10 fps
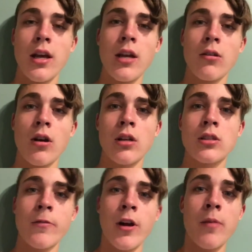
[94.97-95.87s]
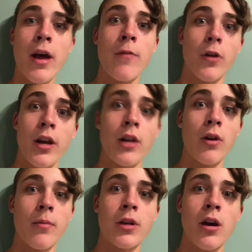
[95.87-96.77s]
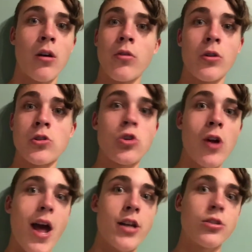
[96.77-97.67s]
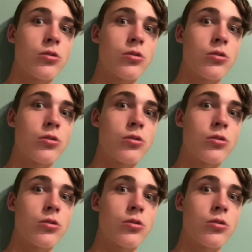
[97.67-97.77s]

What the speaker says: Heat rocks are very bad for any reptile. They're trash.